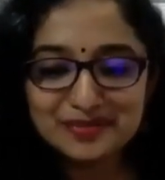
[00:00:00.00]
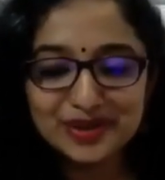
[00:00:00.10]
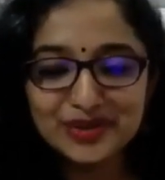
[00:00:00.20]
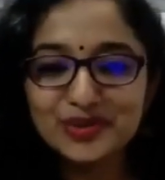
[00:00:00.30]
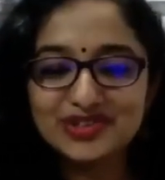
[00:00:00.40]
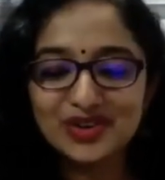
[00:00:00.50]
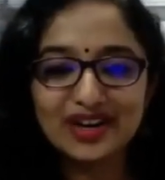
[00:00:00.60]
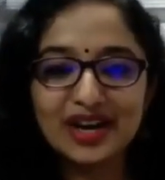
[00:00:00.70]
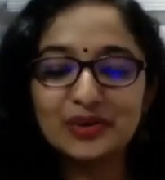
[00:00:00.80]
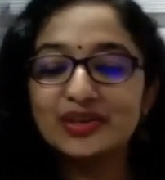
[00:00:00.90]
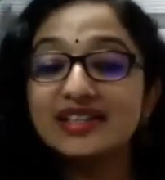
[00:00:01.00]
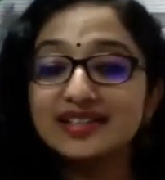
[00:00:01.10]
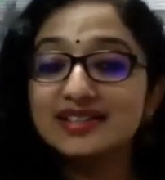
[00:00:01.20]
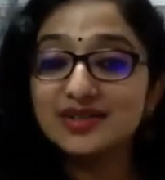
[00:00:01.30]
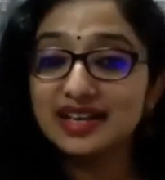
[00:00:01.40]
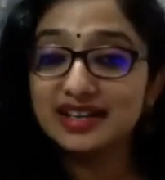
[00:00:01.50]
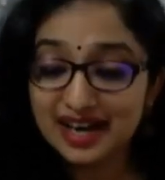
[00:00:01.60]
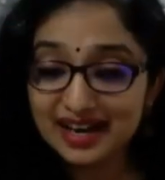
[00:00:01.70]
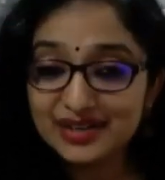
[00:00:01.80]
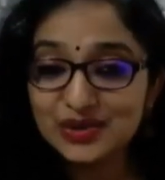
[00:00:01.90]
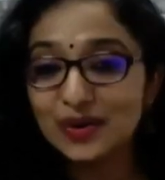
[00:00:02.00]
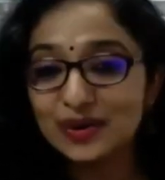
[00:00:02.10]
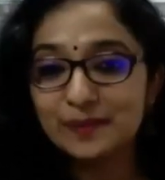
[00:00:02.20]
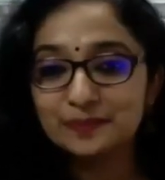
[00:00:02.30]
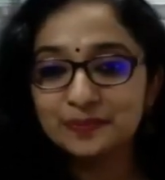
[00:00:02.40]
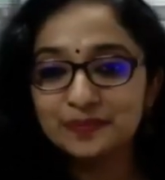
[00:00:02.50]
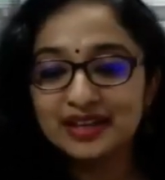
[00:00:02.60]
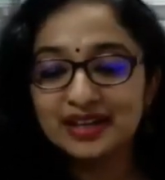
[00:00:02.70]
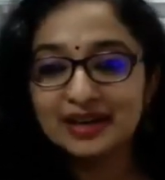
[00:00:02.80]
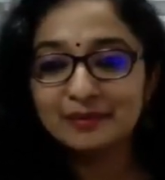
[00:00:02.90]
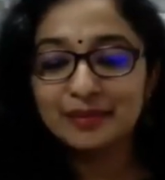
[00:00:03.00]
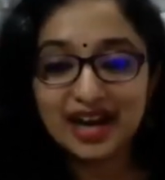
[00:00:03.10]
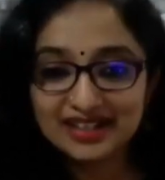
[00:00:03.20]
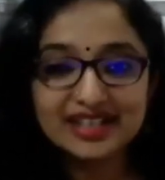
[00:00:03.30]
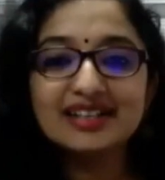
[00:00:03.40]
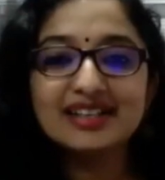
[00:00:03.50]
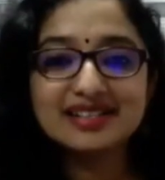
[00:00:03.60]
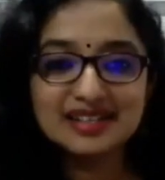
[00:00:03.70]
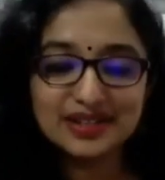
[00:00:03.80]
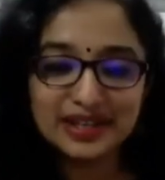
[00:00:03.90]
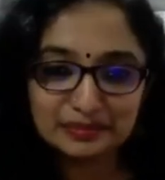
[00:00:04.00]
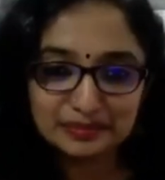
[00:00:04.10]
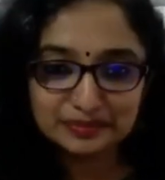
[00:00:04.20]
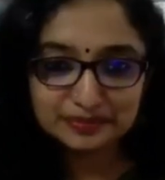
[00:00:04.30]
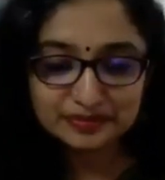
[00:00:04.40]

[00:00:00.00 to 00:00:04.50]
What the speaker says: Manoj. Sorry, I couldn't listen to the entire talk, but I did listen to him,